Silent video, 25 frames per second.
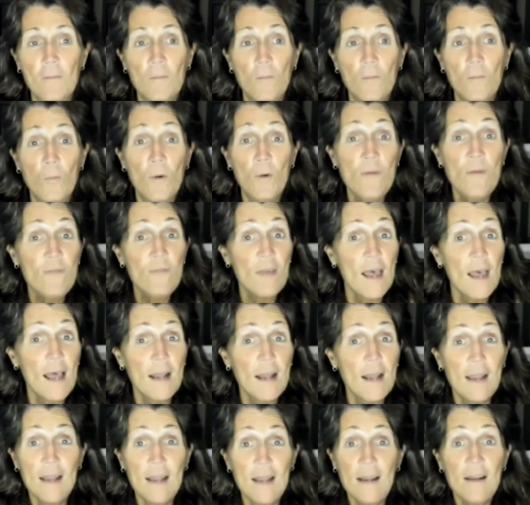we've
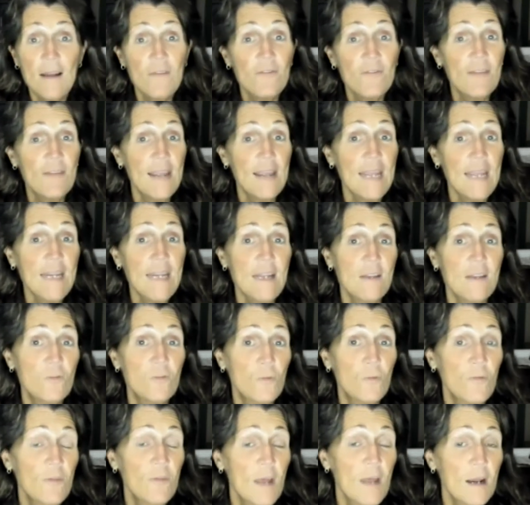got an advantage.
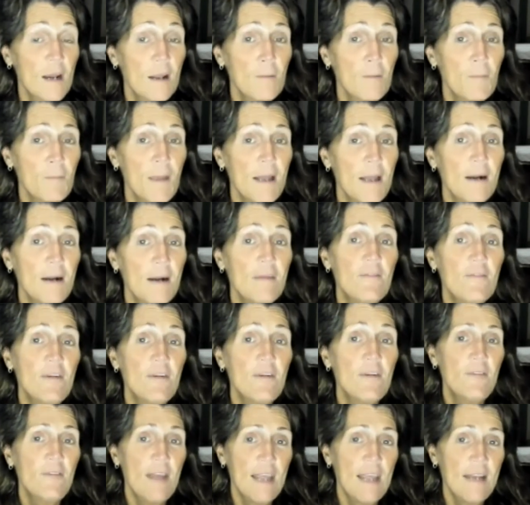We've got a competitive
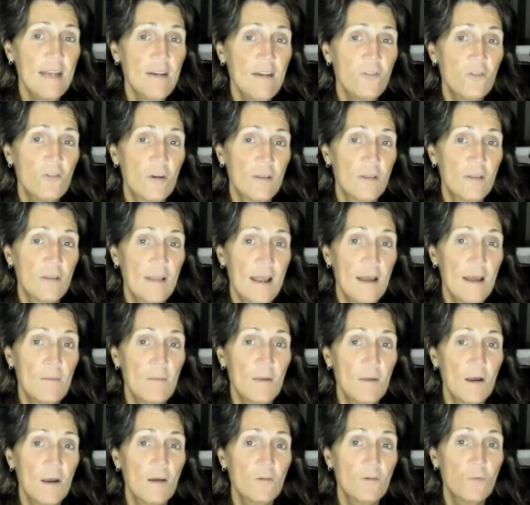advantage on that
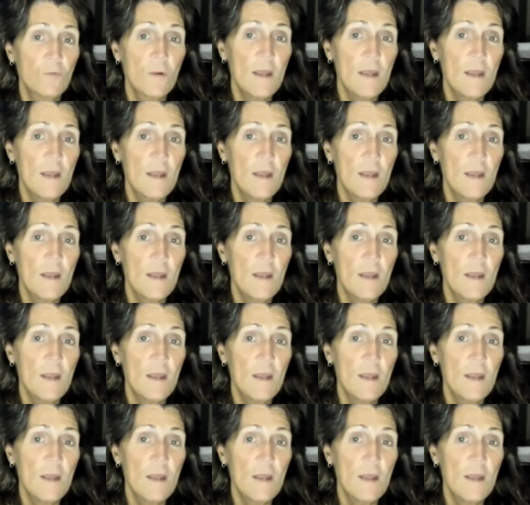because